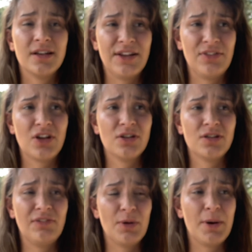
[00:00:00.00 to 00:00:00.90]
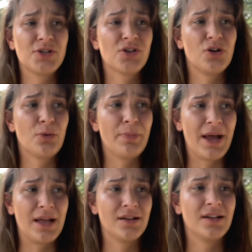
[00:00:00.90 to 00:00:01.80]
if the bugs are good or
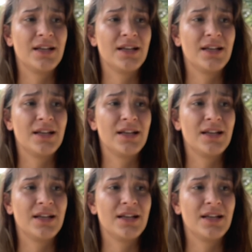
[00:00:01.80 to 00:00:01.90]
bad